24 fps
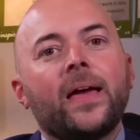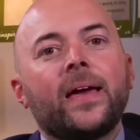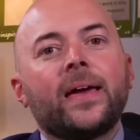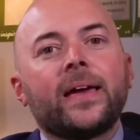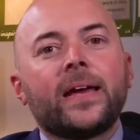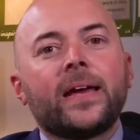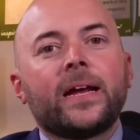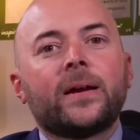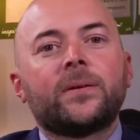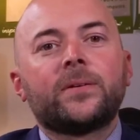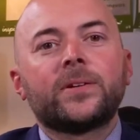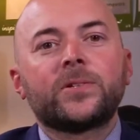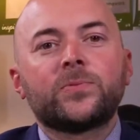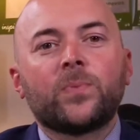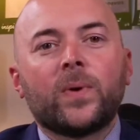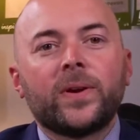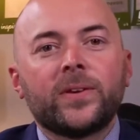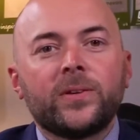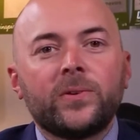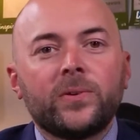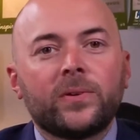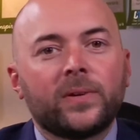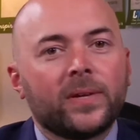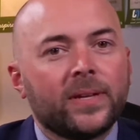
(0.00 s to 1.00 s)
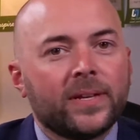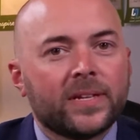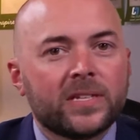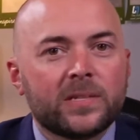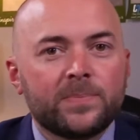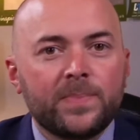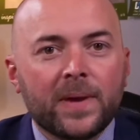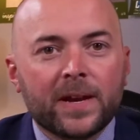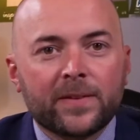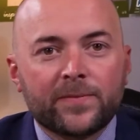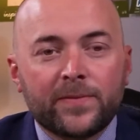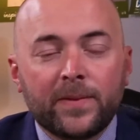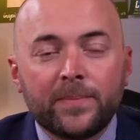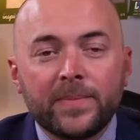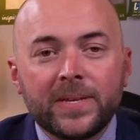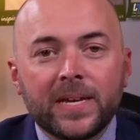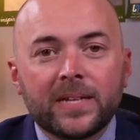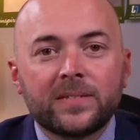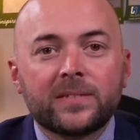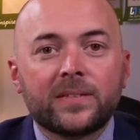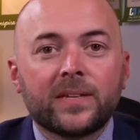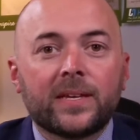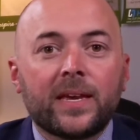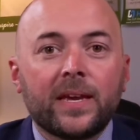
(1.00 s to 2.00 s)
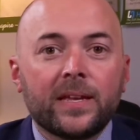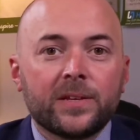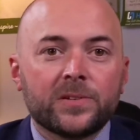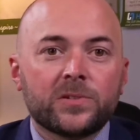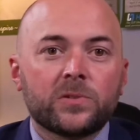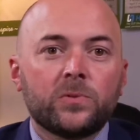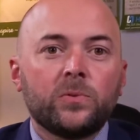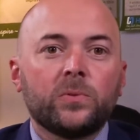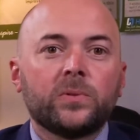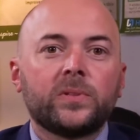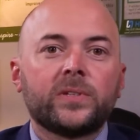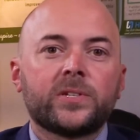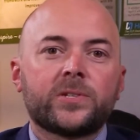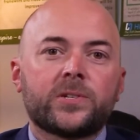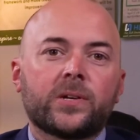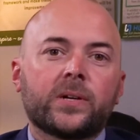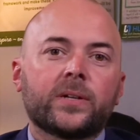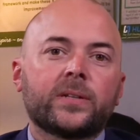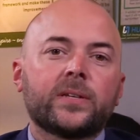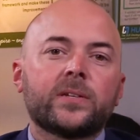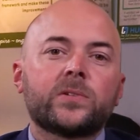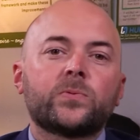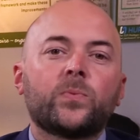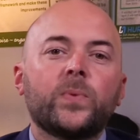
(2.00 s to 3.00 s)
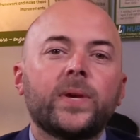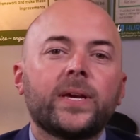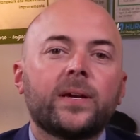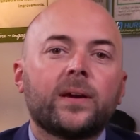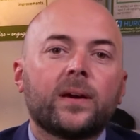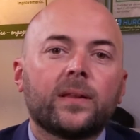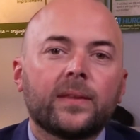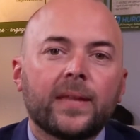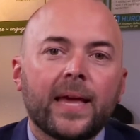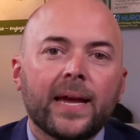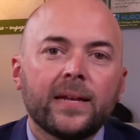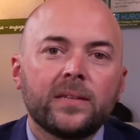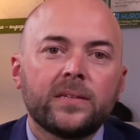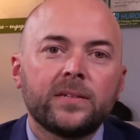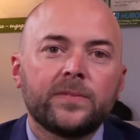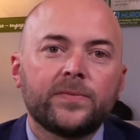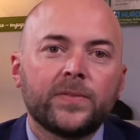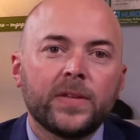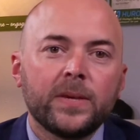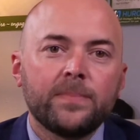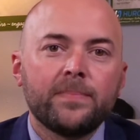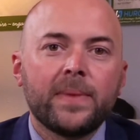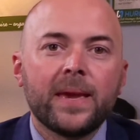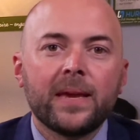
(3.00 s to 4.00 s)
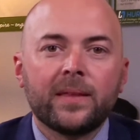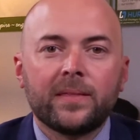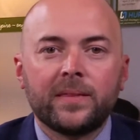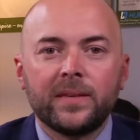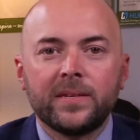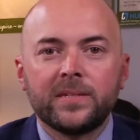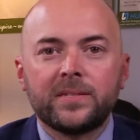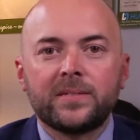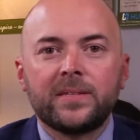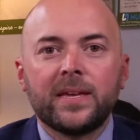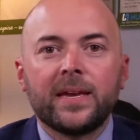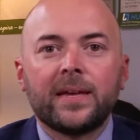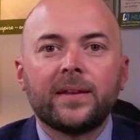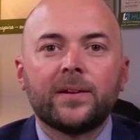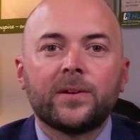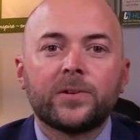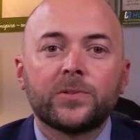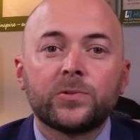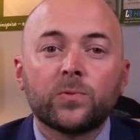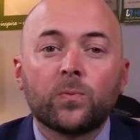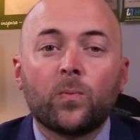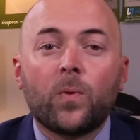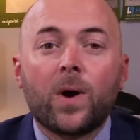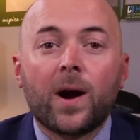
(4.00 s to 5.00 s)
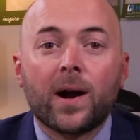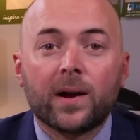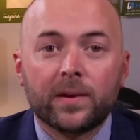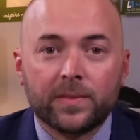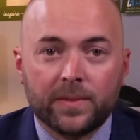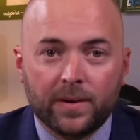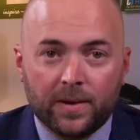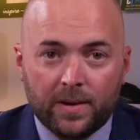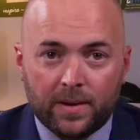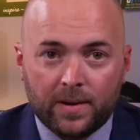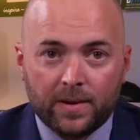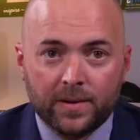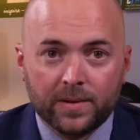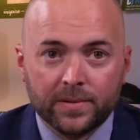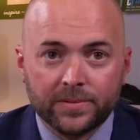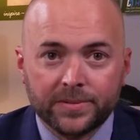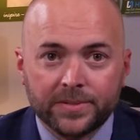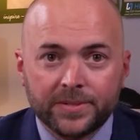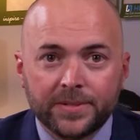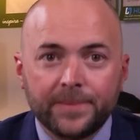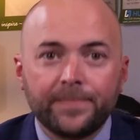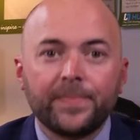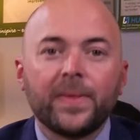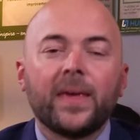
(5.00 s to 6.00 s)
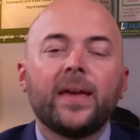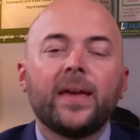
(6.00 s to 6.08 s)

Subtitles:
Here is what you can expect from the Estacada School District as we collectively make these standards walk the halls.